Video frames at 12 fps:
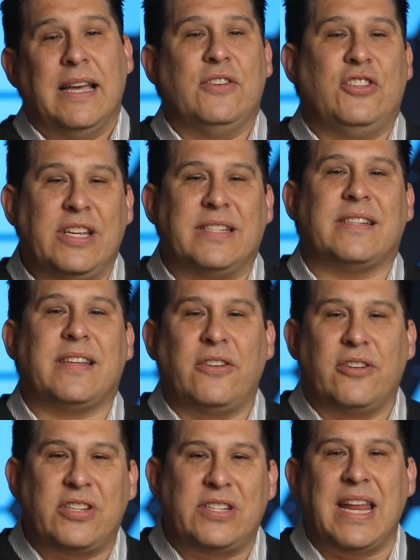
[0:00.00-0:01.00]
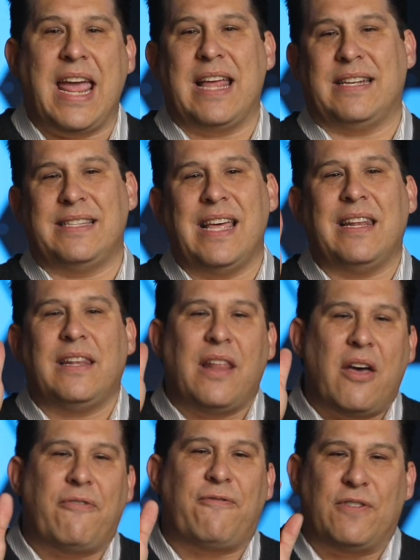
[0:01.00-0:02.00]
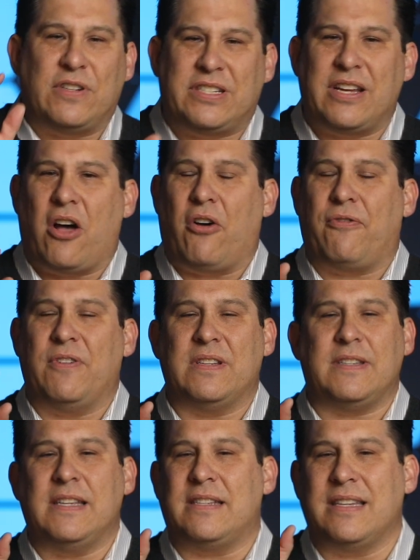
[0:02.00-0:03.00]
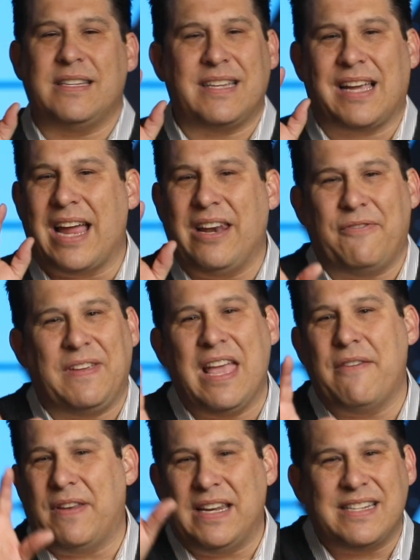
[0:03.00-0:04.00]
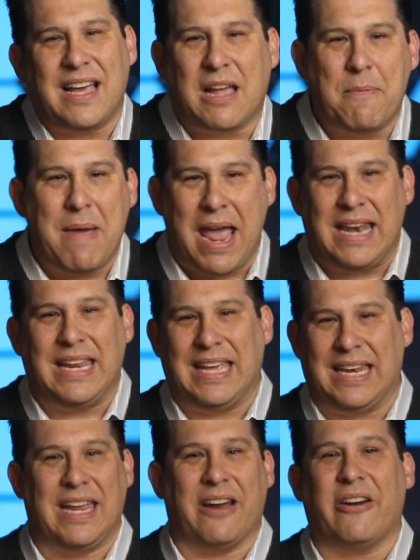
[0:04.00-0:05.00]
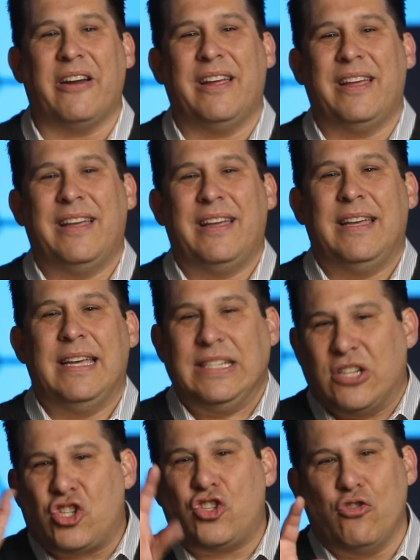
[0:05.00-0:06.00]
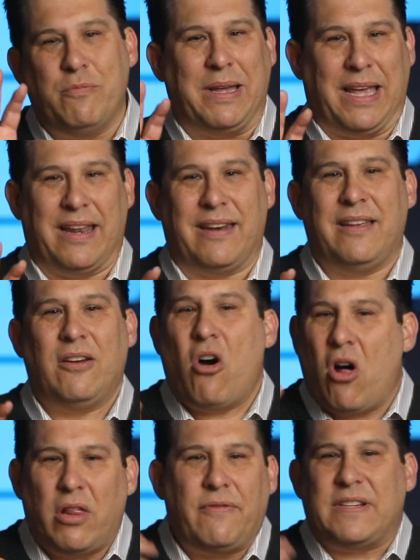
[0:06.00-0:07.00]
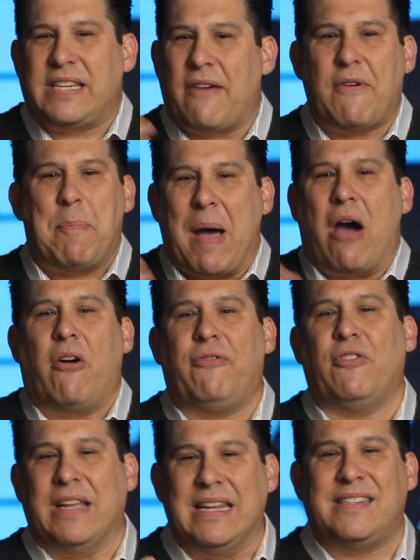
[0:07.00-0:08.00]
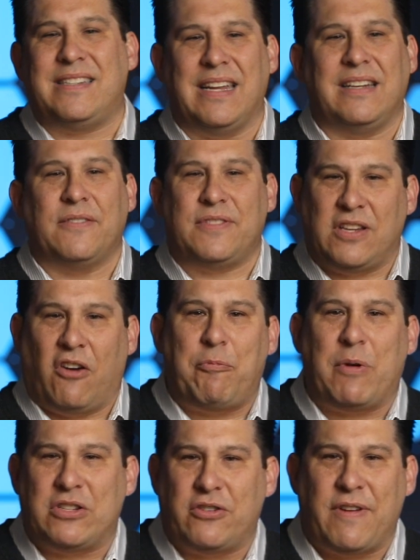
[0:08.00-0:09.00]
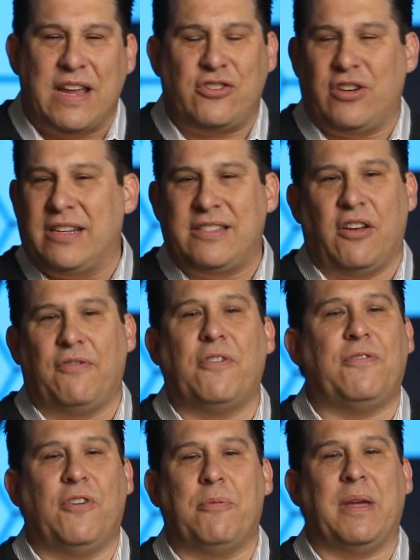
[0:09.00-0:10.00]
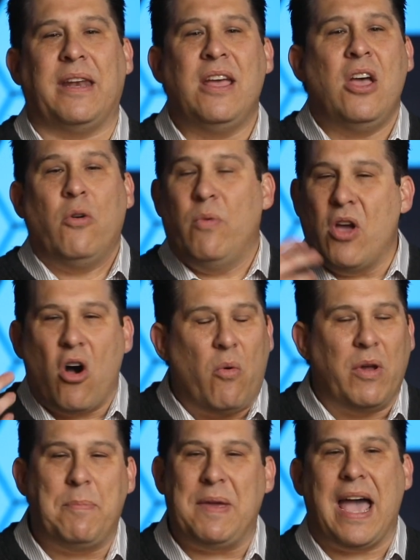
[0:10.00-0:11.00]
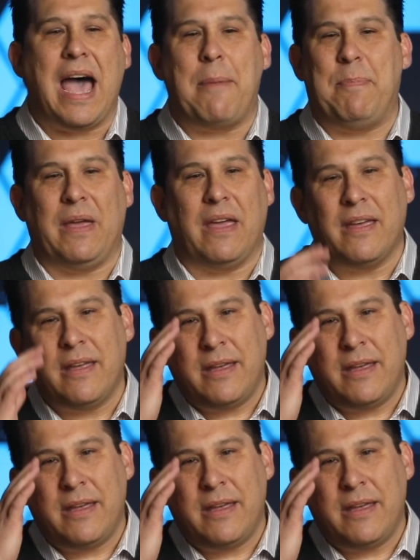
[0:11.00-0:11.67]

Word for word: And Jesus understands that love for self is, is, is a kind of given. He's not commanding it here, He's assuming it. All of us have a powerful instinct of self preservation and self fulfillment. We all want to be happy.